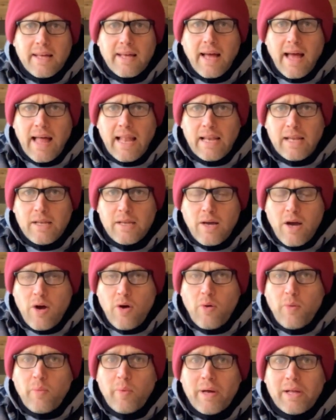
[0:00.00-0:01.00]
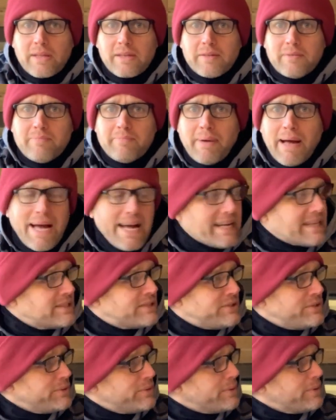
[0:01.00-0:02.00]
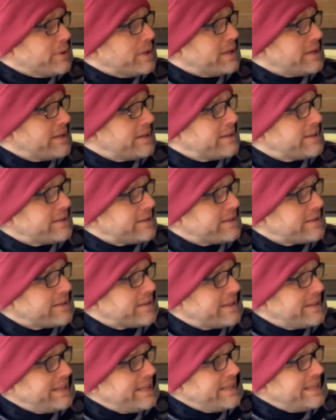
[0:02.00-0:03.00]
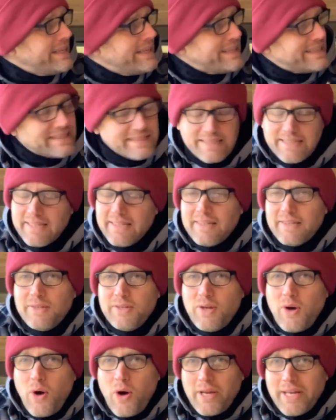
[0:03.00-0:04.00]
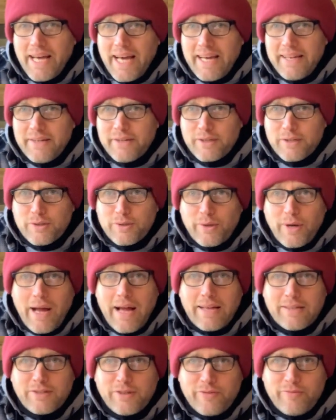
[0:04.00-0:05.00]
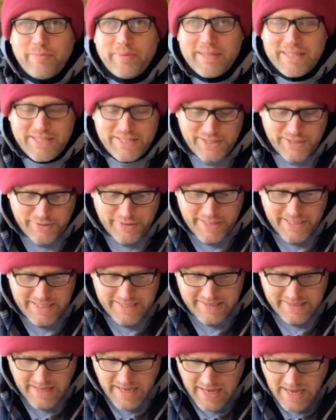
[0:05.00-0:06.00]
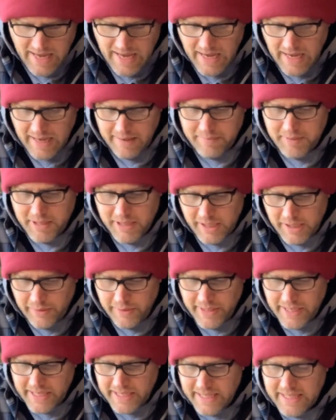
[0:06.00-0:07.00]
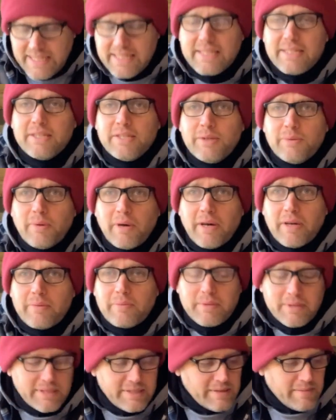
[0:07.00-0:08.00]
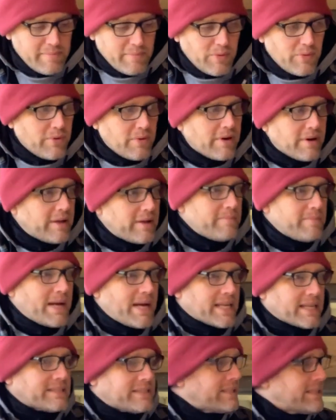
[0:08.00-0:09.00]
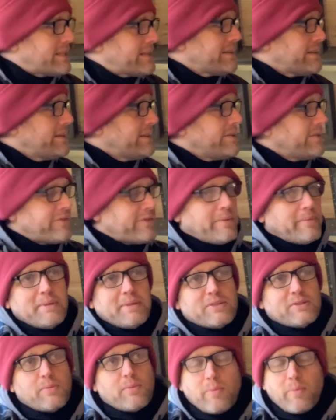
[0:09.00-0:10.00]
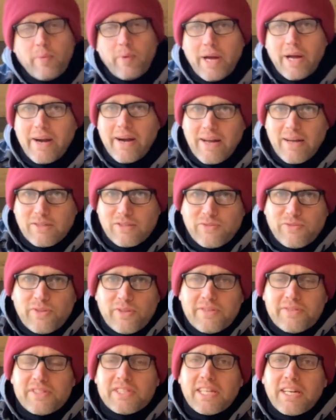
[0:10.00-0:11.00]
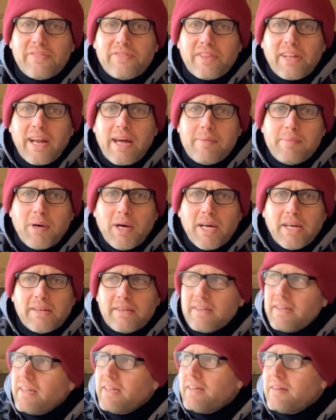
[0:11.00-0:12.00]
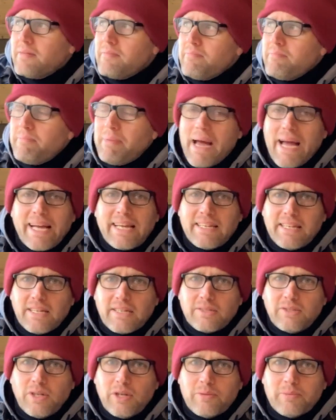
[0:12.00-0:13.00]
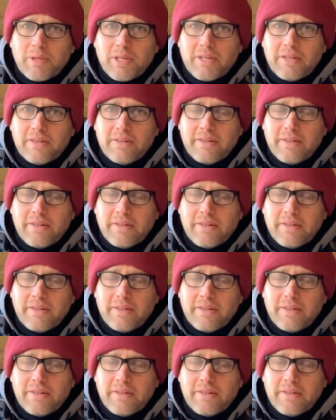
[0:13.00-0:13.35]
Hello, welcome back to the Nordheider Garage of Mysteries. I'm going to go ahead and continue on with some more unboxing from this warehouse full of stuff that I bought back in October